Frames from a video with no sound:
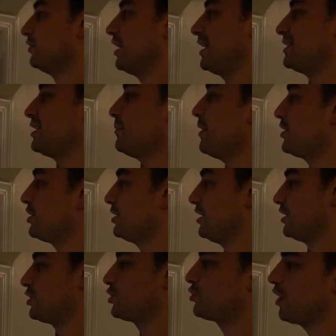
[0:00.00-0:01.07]
Not to mention
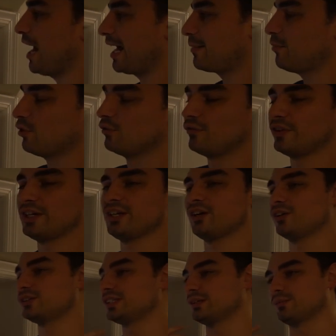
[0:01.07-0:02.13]
the track mode
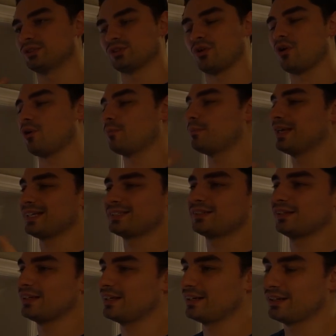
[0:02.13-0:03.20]
videos, it was all
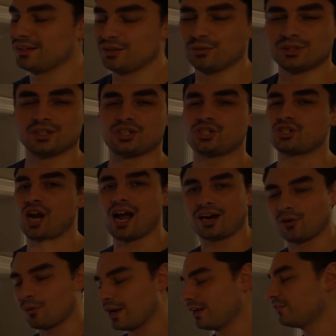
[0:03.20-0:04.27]
pixelated. It uses
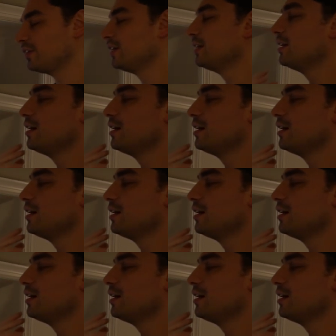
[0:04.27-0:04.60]
Shockwave.